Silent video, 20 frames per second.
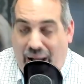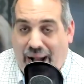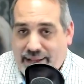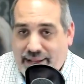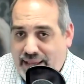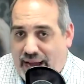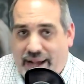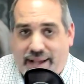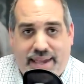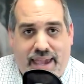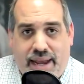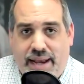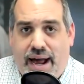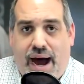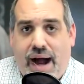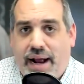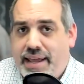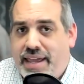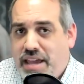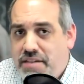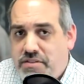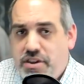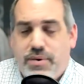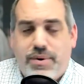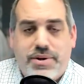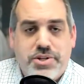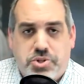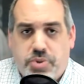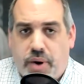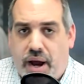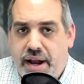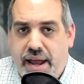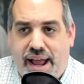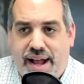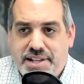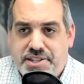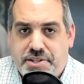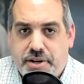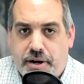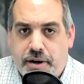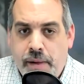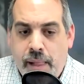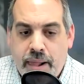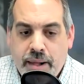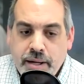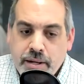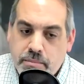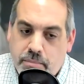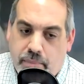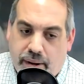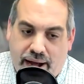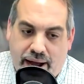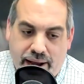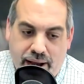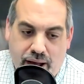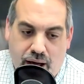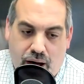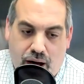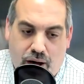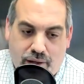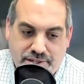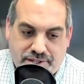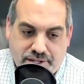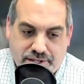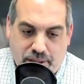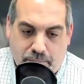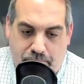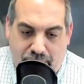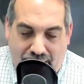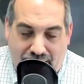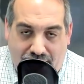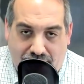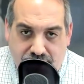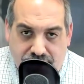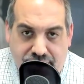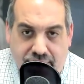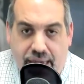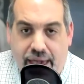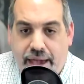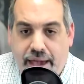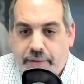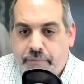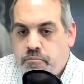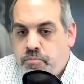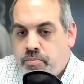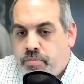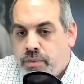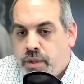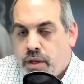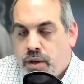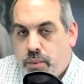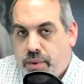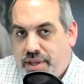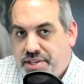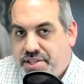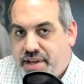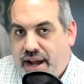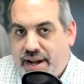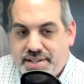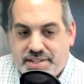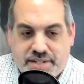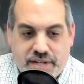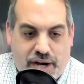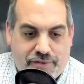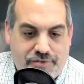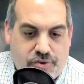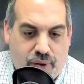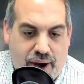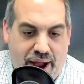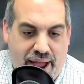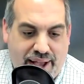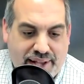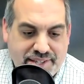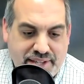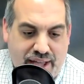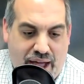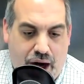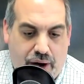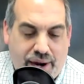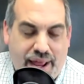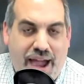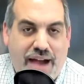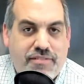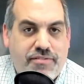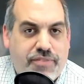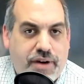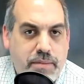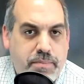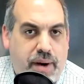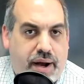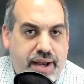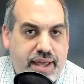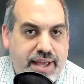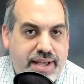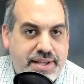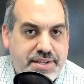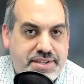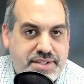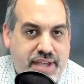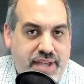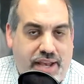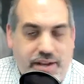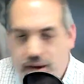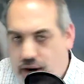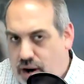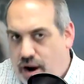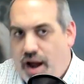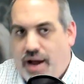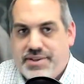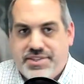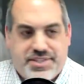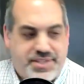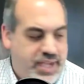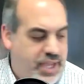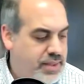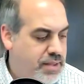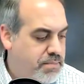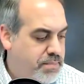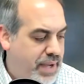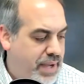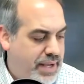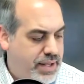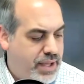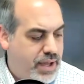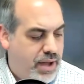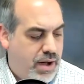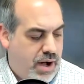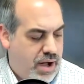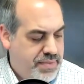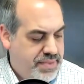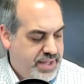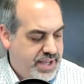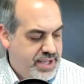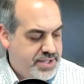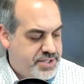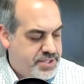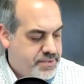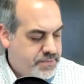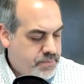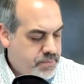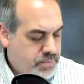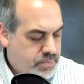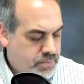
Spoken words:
I cannot give you a straight answer, but I know this is a bad thing when this kind of stuff drags out. Everybody is seeing, you're all seeing the media on this.